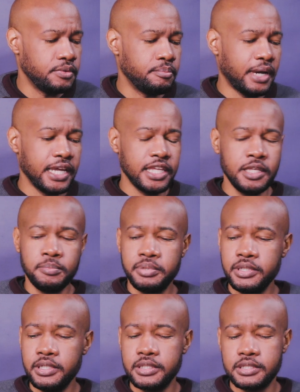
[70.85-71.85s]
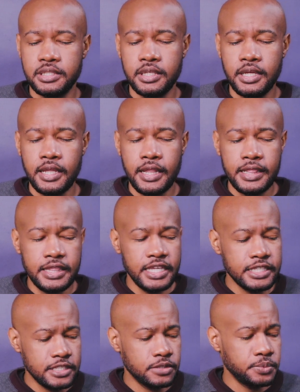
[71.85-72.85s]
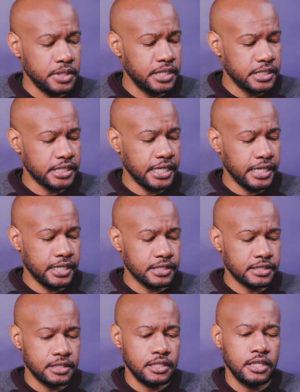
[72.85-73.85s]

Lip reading: mic inputs, this is what this adds.